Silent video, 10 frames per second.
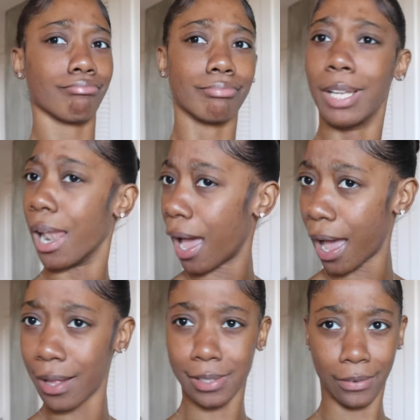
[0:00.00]

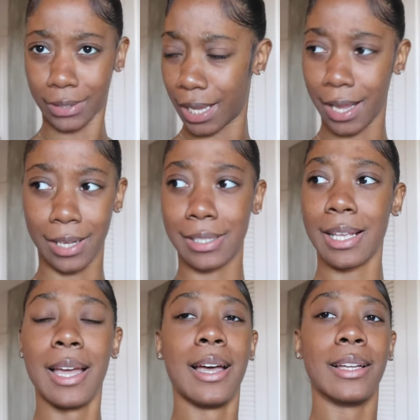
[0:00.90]
lots of things
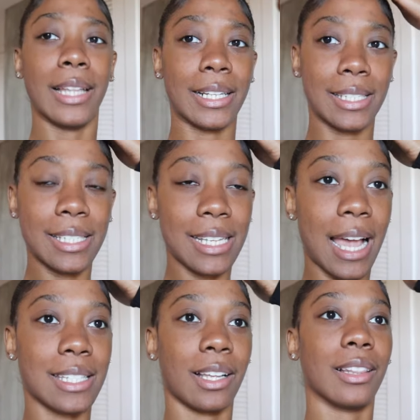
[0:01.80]
like dc
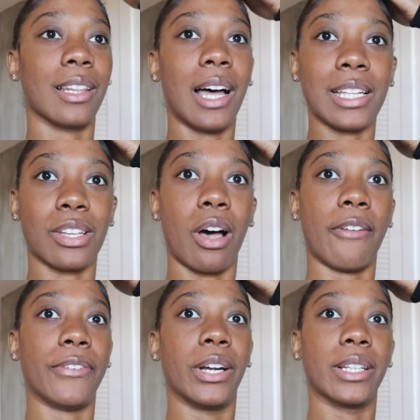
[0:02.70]
has a lot to
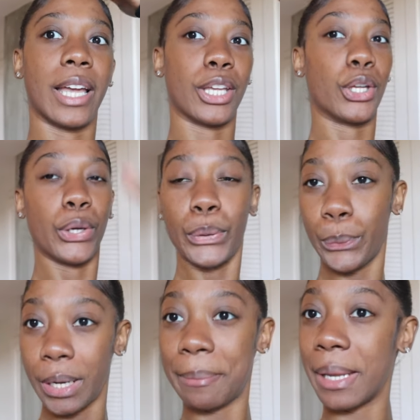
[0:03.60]
offer like you
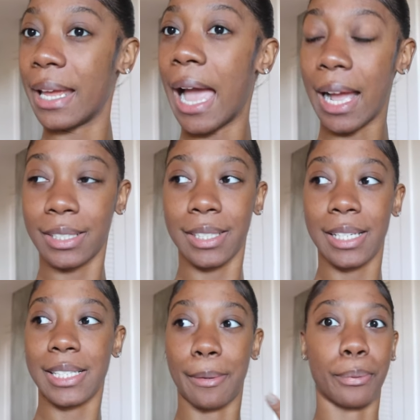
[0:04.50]
would be
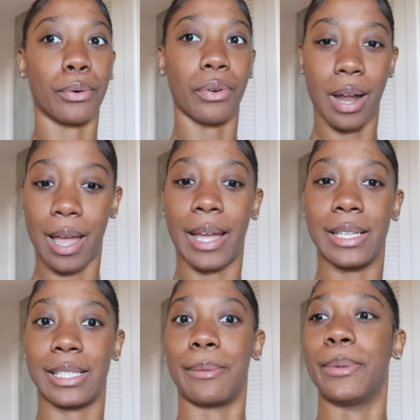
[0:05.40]
actually
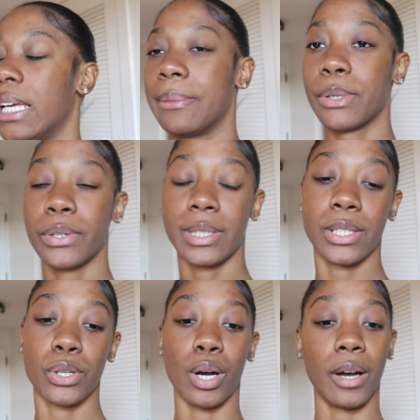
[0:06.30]
surprised but yeah let me go get
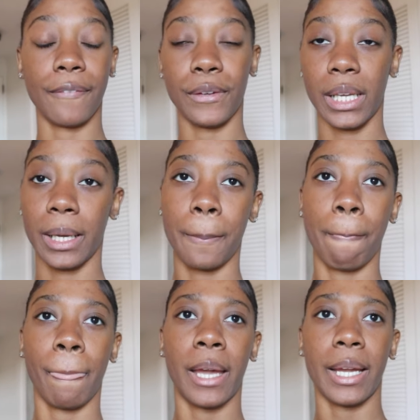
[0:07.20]
this coffee
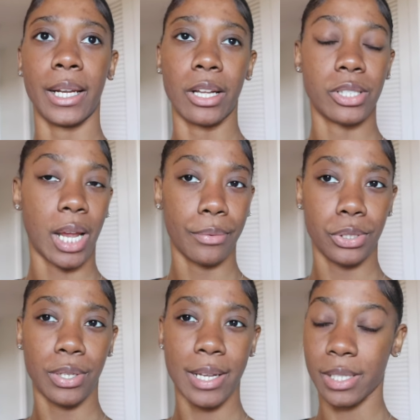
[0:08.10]
and i'll chat with
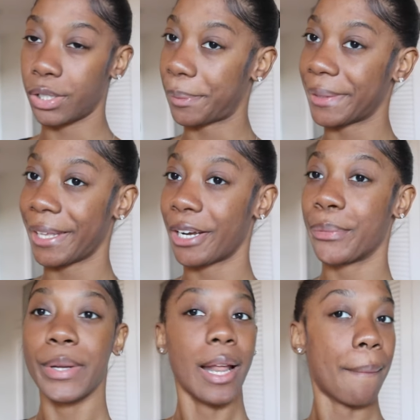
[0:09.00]
you guys a little bit later
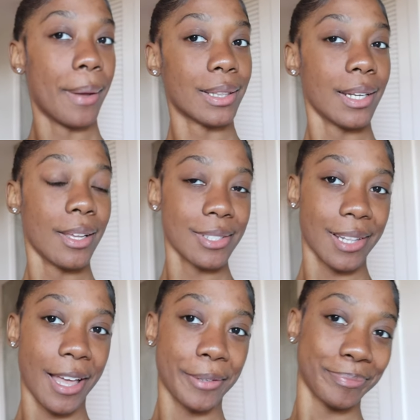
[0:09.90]
when i'm at the nail
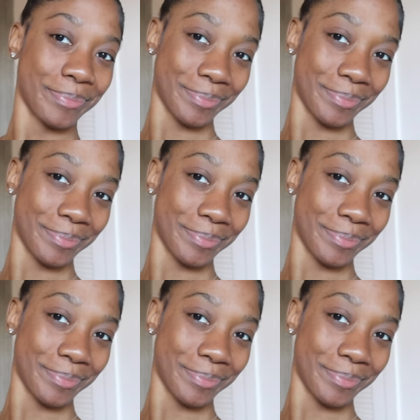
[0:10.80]
salon